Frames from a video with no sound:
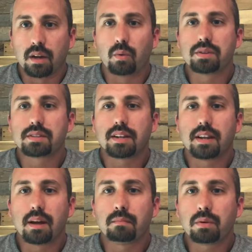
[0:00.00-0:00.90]
What's the
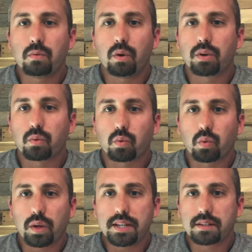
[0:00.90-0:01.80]
number
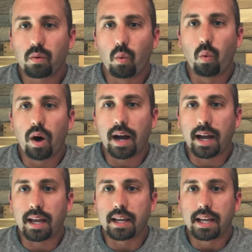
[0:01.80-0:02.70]
one reason
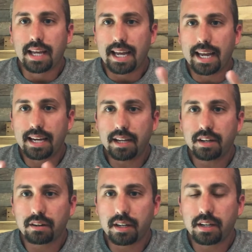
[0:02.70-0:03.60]
why hitting
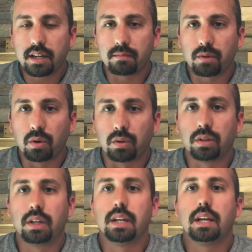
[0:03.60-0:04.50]
your income goal